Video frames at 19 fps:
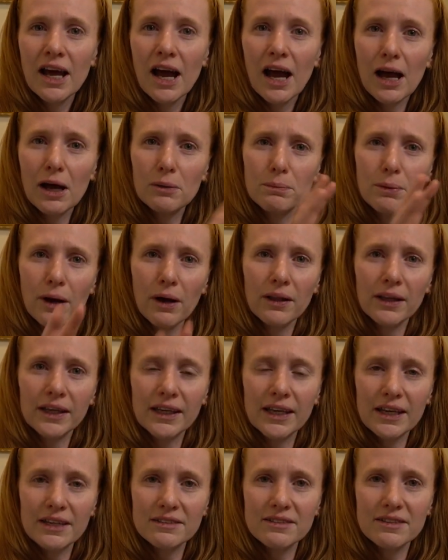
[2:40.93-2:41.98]
I'll probably
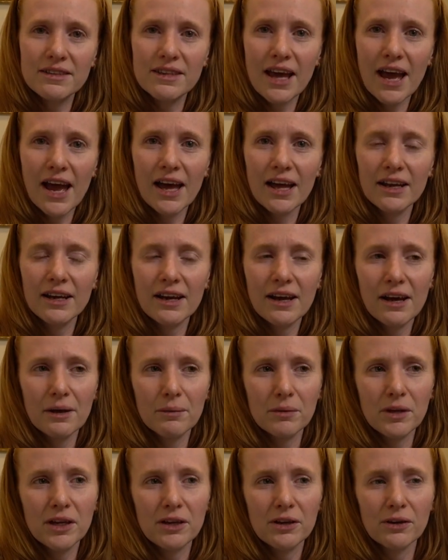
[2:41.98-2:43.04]
get to that um,
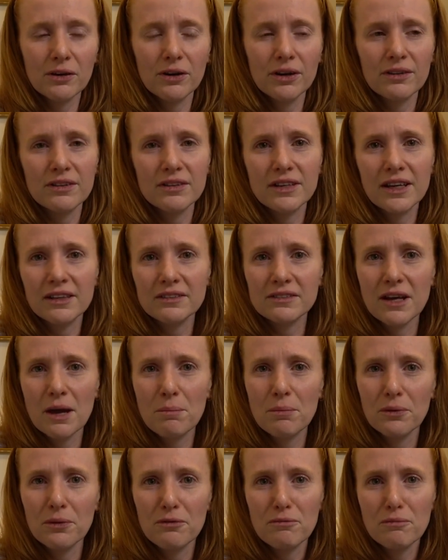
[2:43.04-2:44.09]
here in the next
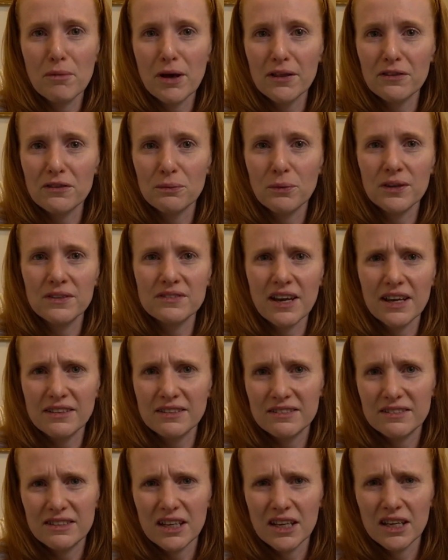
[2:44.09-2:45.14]
couple of months once I
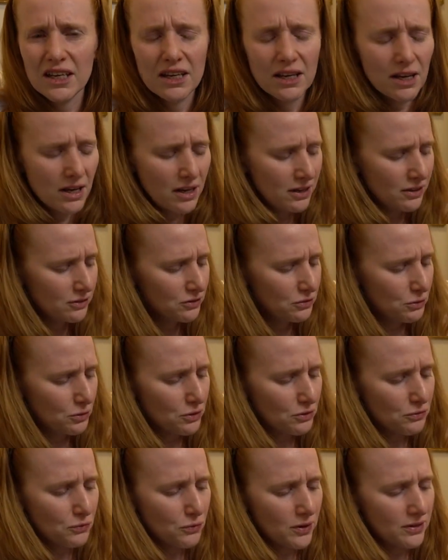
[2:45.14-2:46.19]
see sort
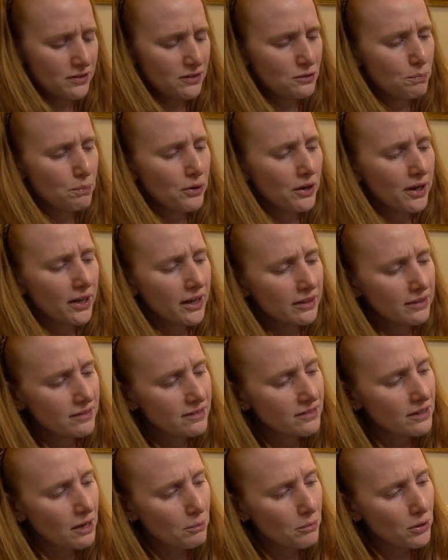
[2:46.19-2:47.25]
of what spring and
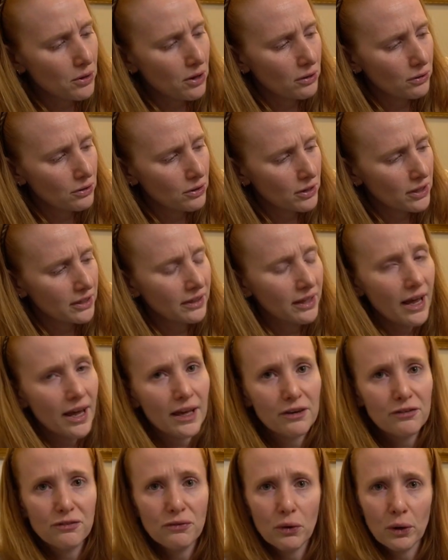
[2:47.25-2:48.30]
summer are looking
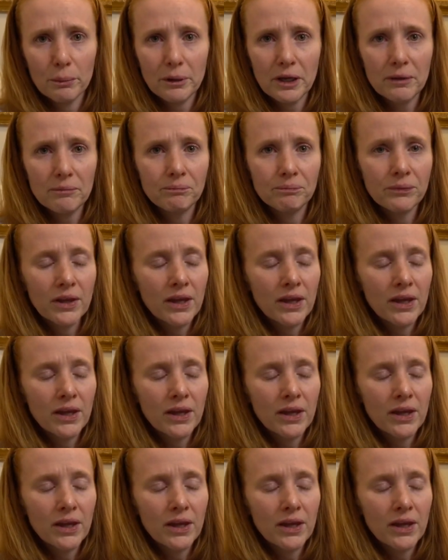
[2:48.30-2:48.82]
like for me.